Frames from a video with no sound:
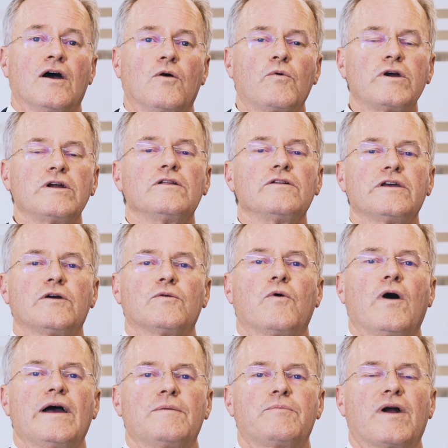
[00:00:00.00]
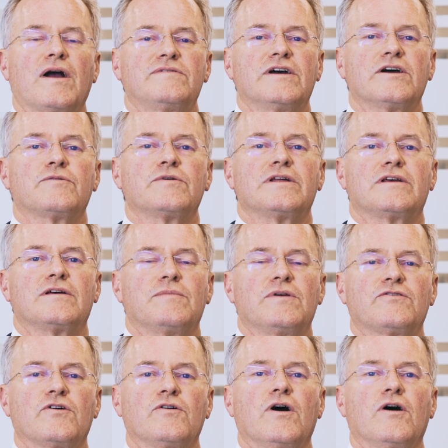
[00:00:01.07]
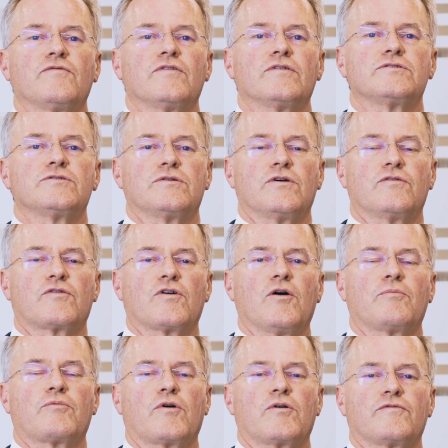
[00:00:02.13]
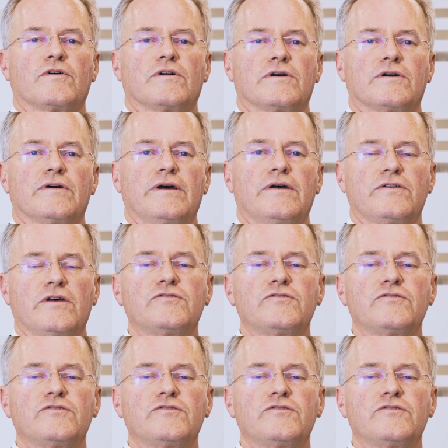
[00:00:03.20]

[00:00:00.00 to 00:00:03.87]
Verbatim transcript: We're going to look at why private equity can be so helpful to an overall portfolio as,